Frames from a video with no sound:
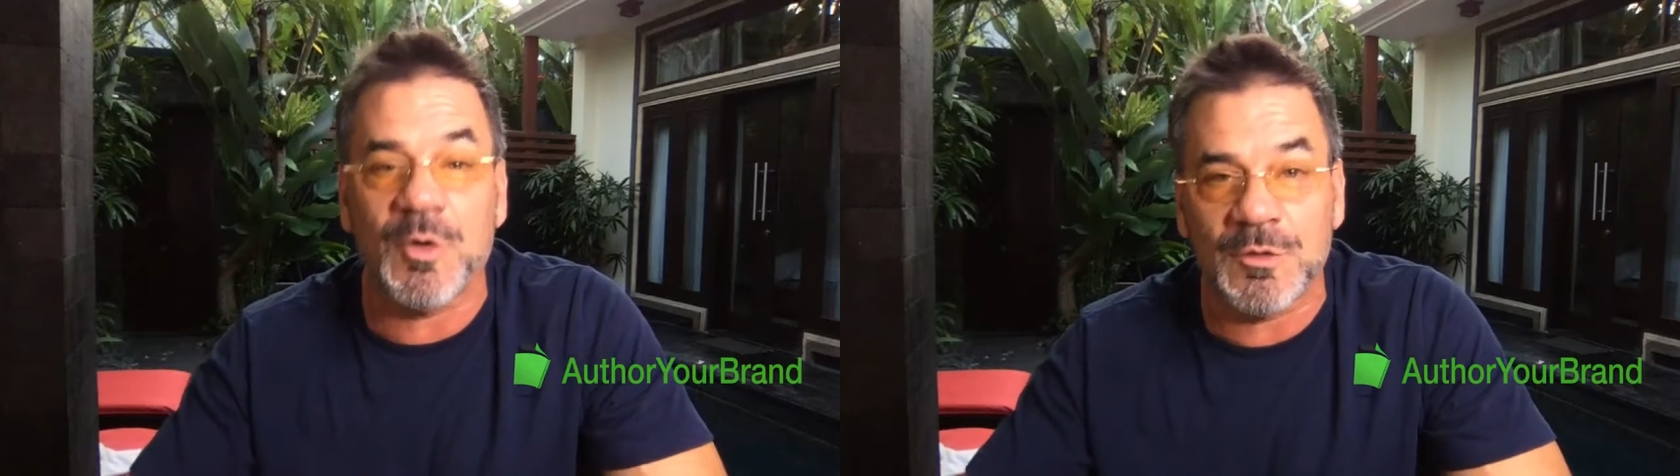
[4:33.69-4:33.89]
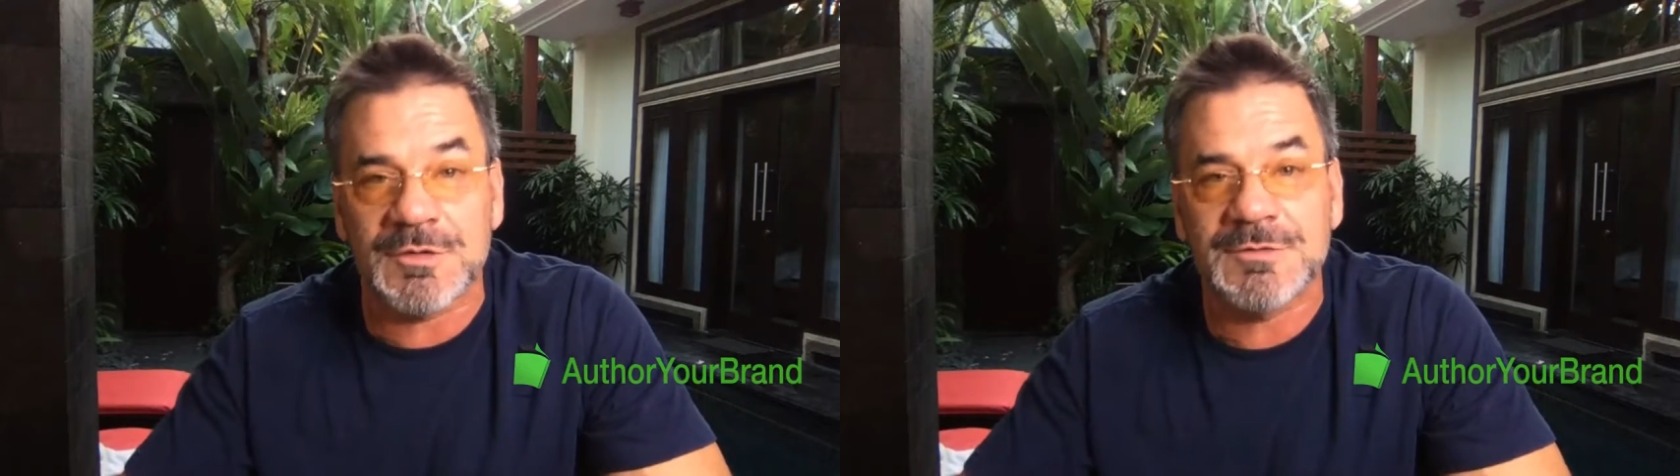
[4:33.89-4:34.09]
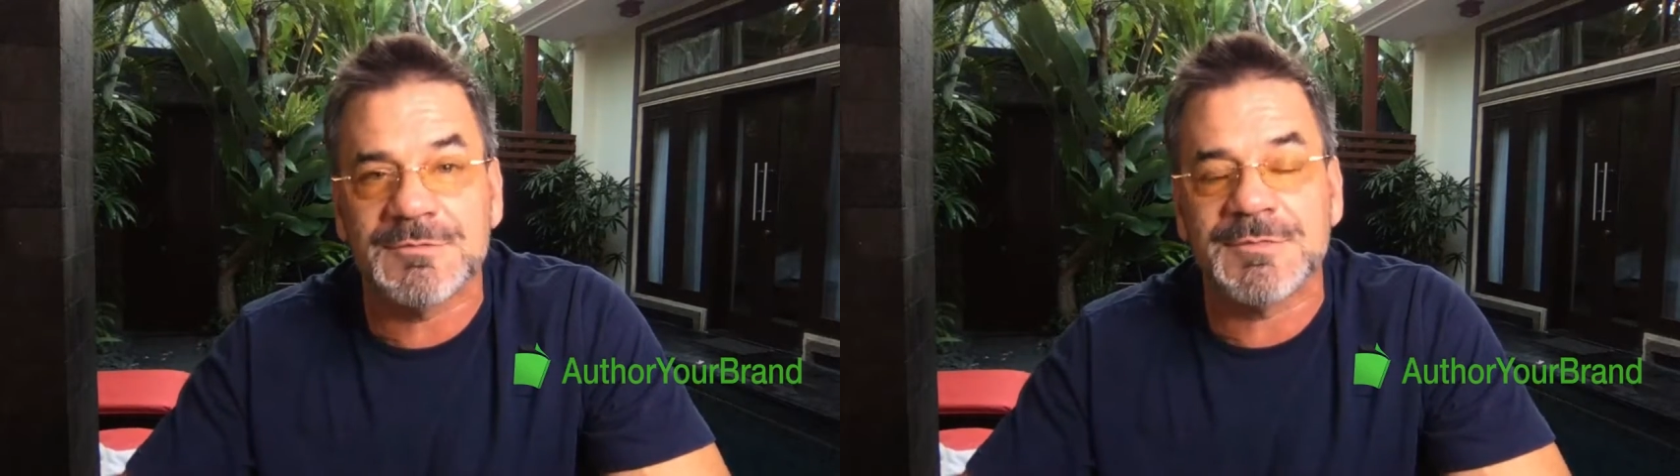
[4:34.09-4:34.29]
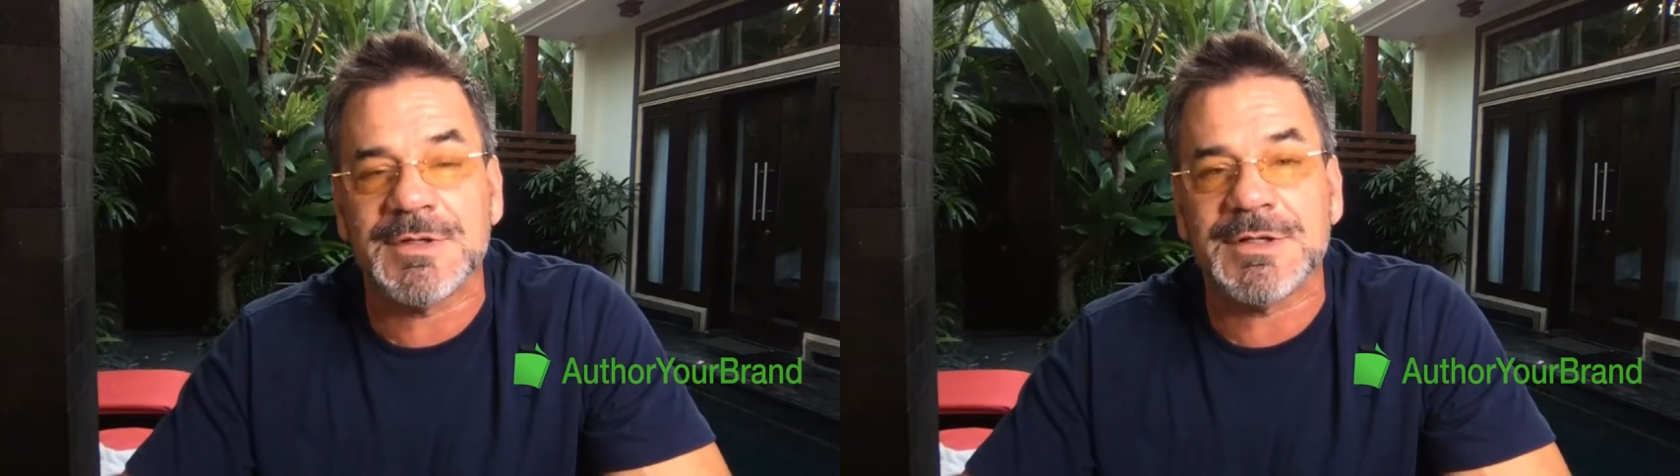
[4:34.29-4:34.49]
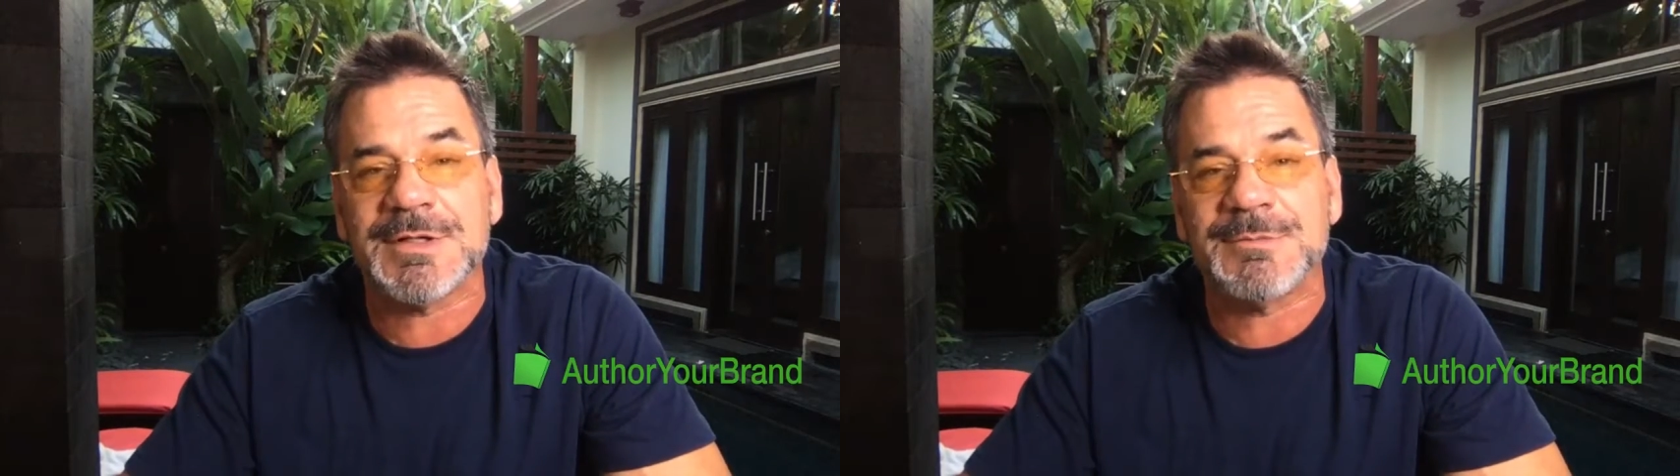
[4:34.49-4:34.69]
own
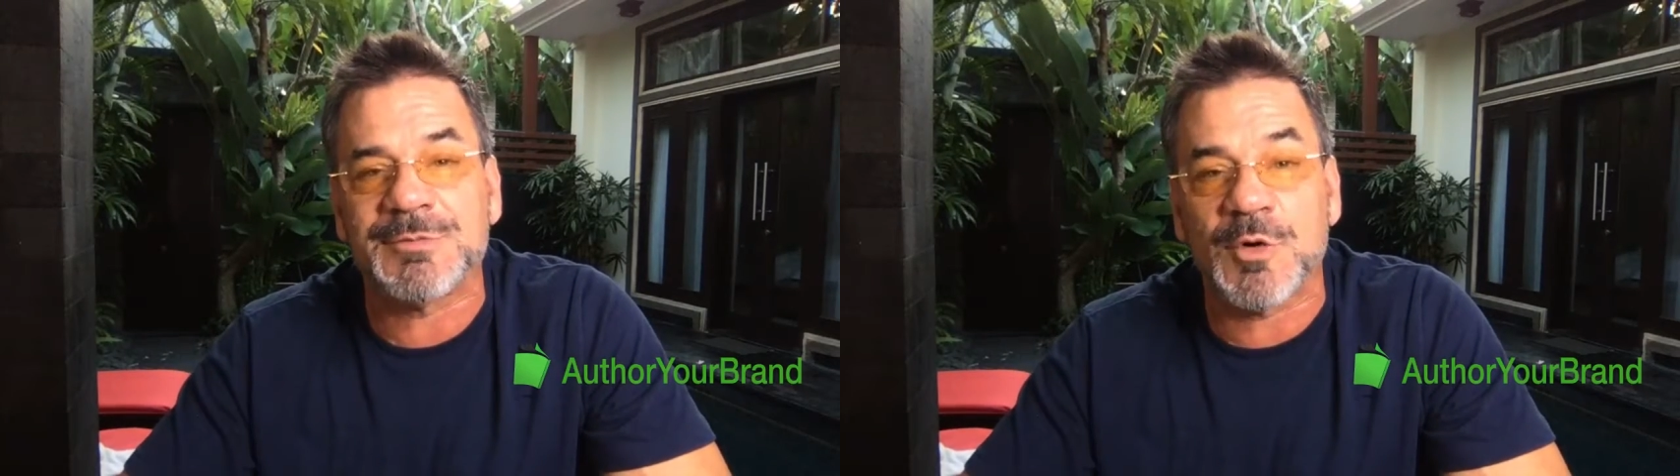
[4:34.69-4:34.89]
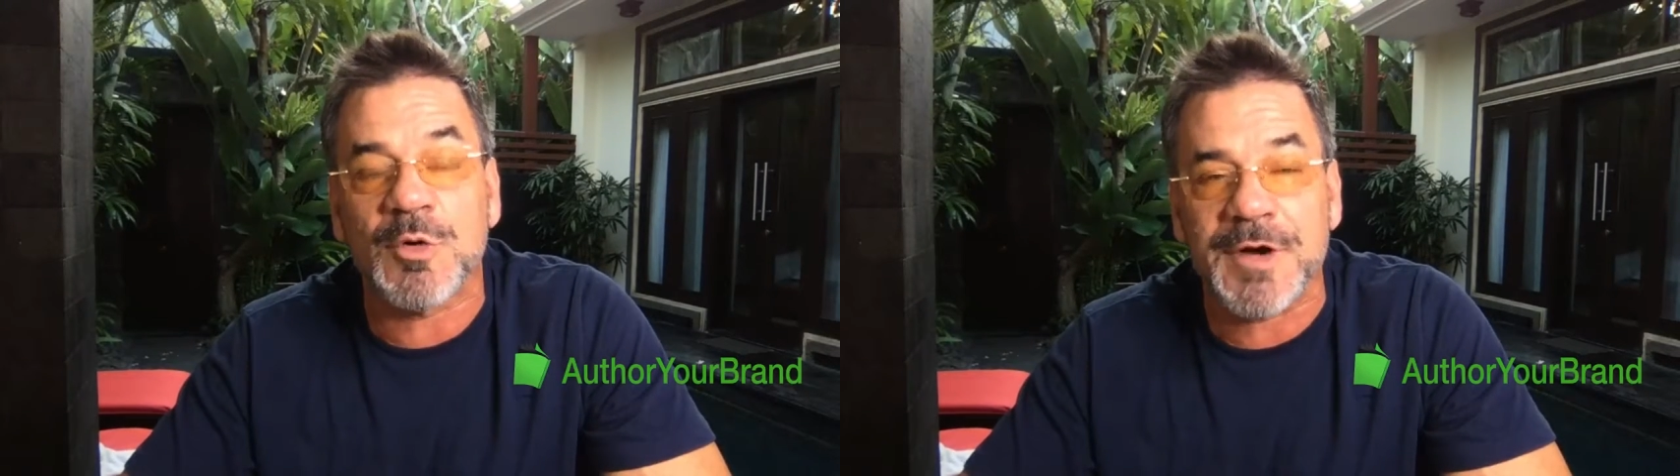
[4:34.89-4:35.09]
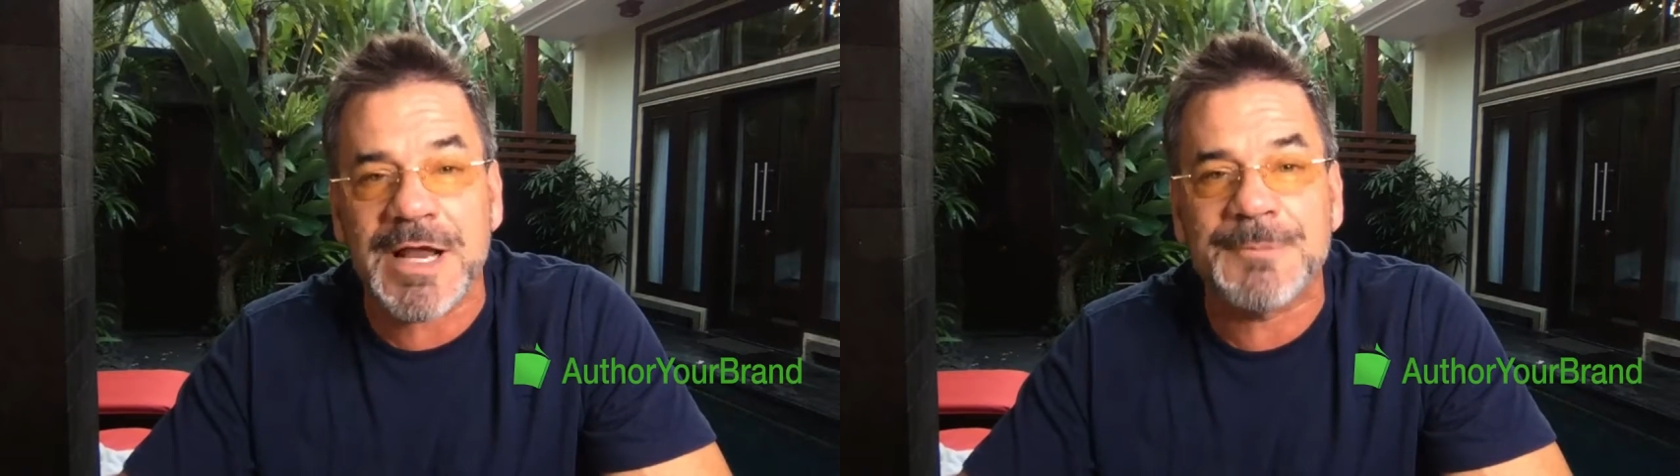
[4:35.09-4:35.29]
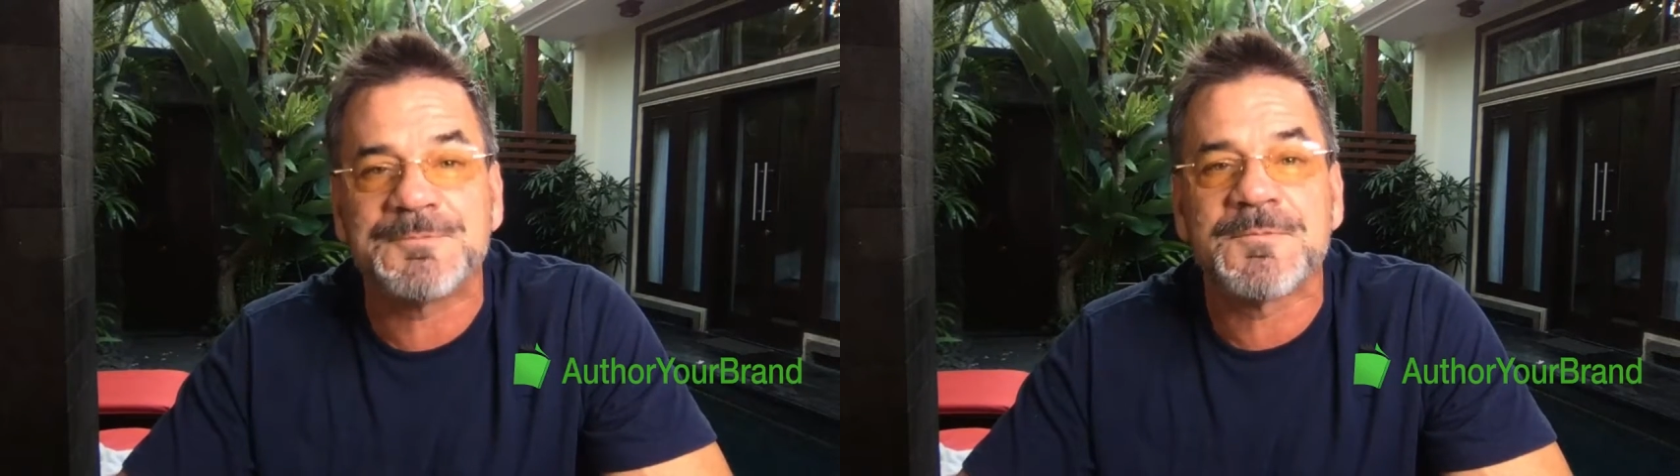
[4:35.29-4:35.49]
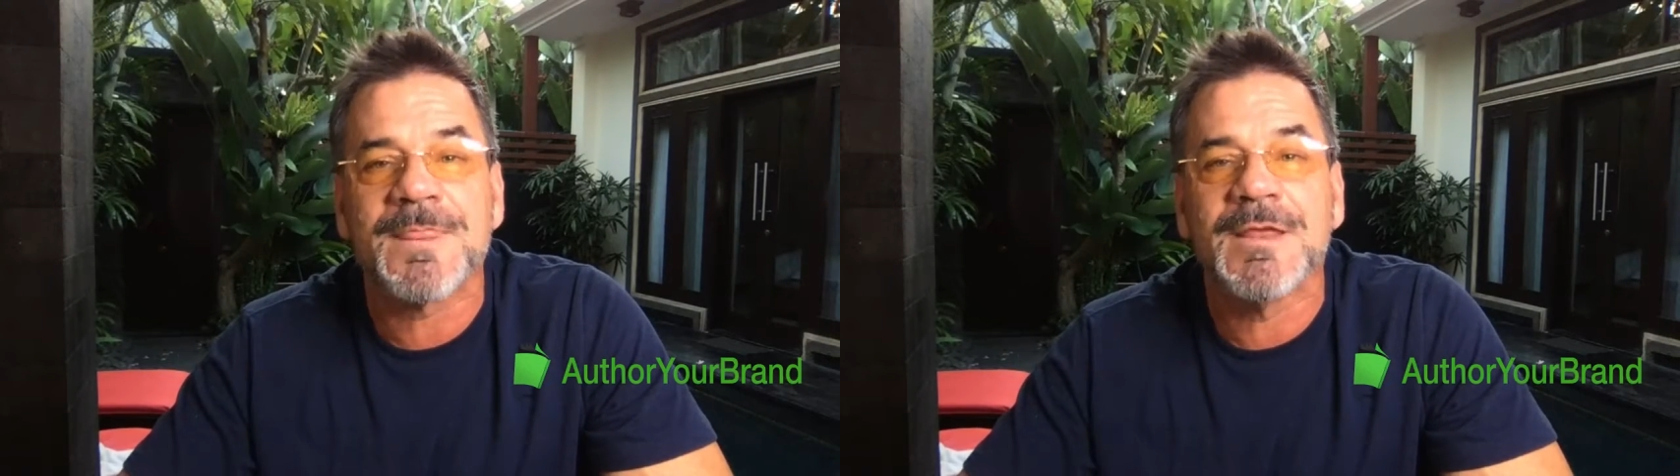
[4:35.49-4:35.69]
uh, program